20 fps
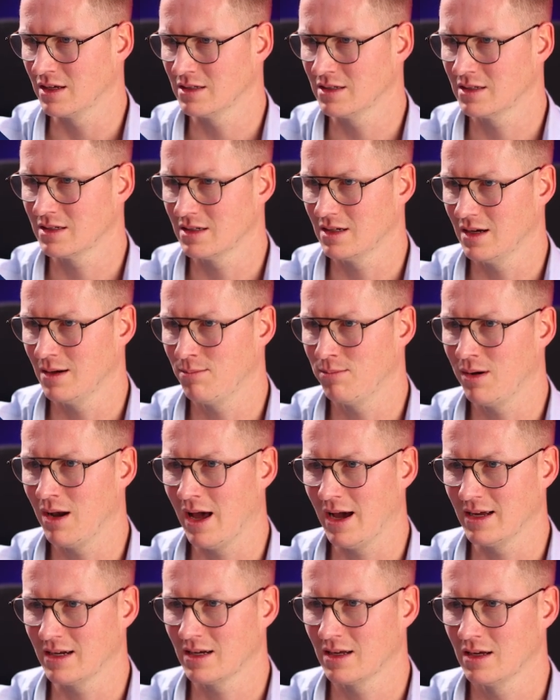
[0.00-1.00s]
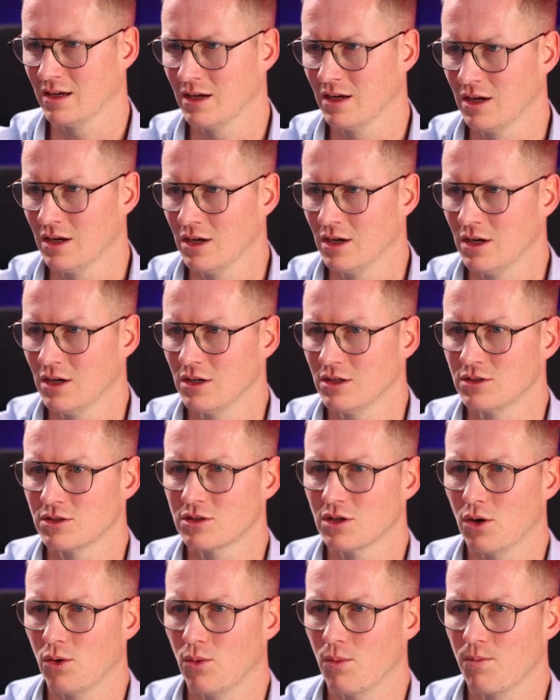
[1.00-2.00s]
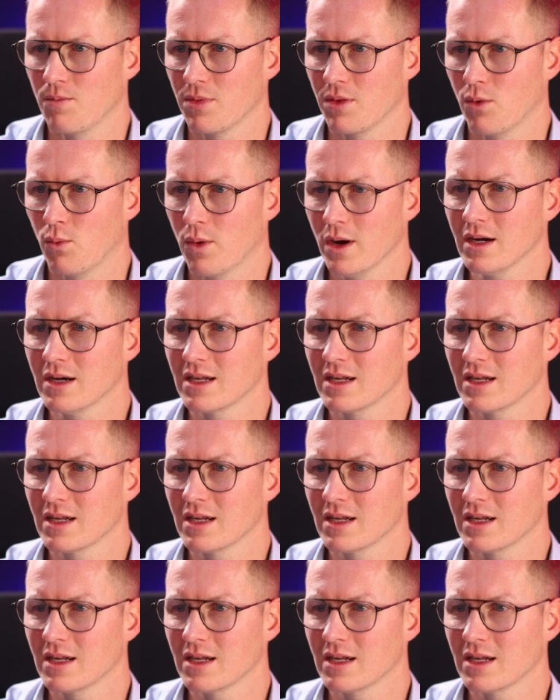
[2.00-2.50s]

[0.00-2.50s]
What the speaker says: is applied. So where